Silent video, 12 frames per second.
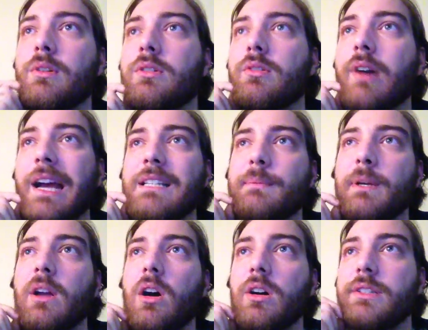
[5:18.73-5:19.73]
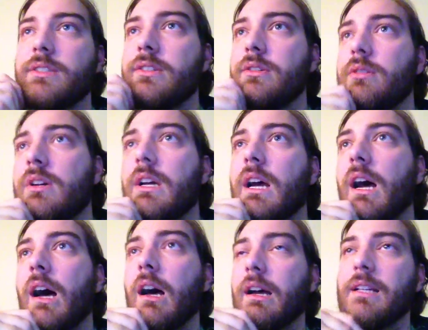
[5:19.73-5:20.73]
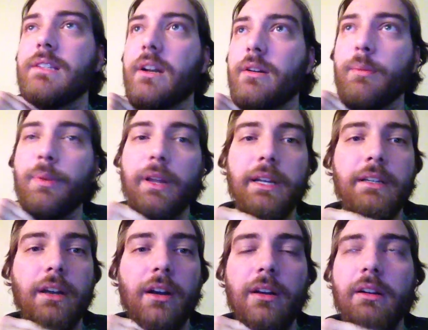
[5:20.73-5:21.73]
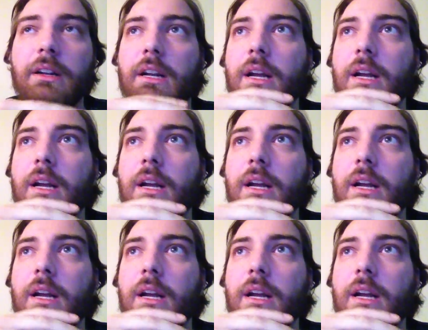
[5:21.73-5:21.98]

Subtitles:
grasping onto. It's an underplayed card.